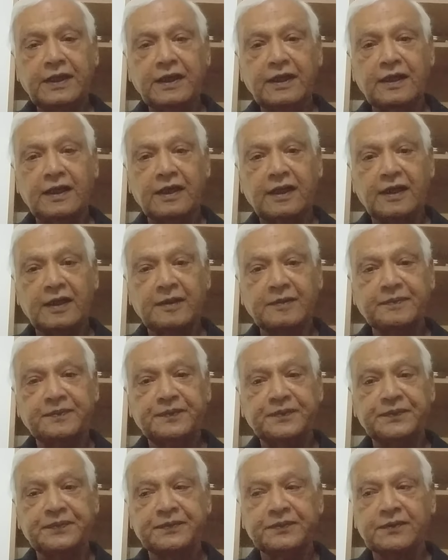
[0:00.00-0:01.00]
uh,
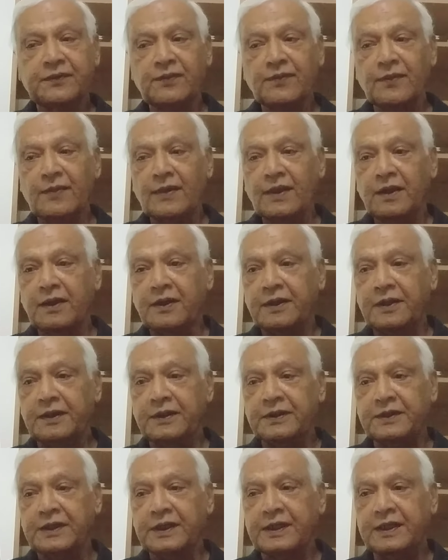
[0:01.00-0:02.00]

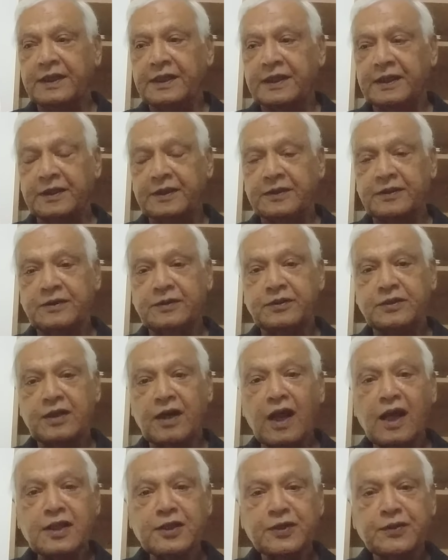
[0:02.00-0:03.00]
the
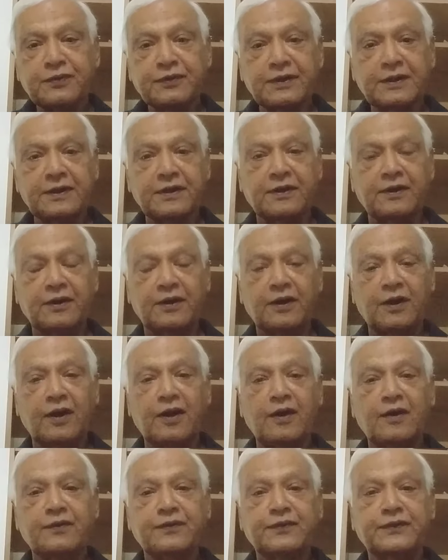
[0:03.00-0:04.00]
transfer
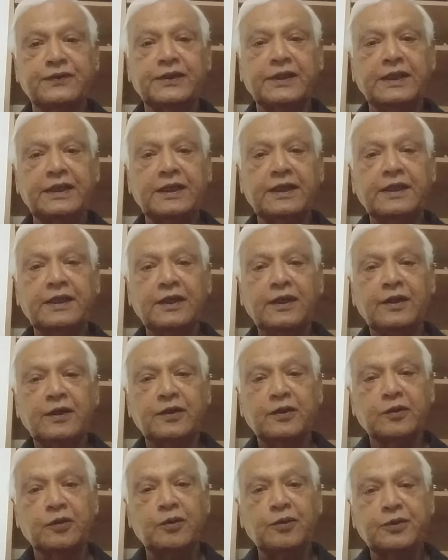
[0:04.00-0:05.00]
of the
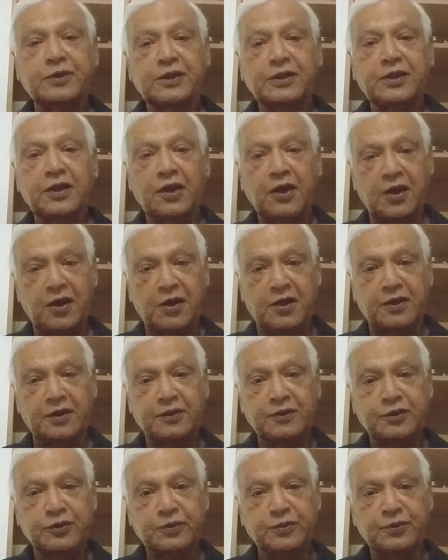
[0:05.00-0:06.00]

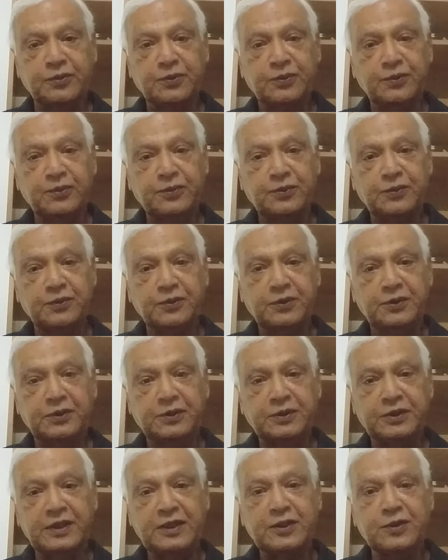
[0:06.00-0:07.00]
glutathione to
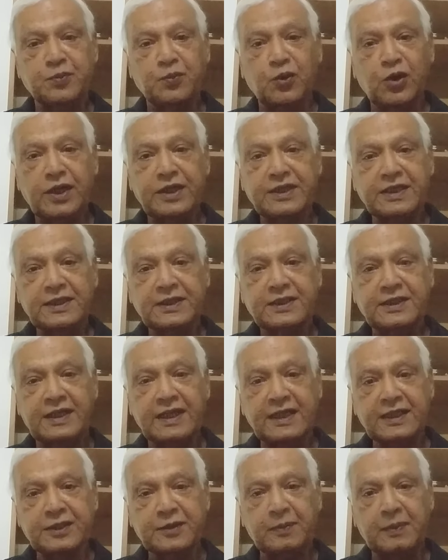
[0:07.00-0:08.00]
these moieties
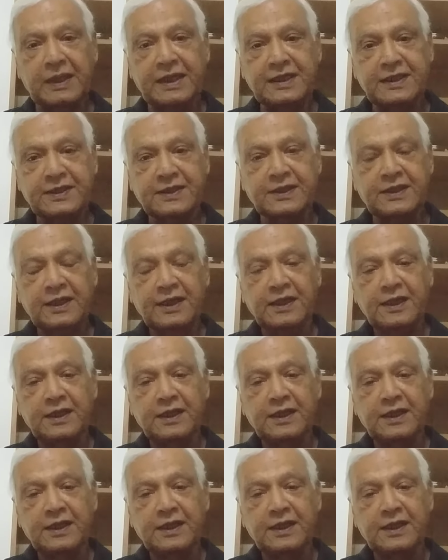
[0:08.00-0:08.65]
takes place?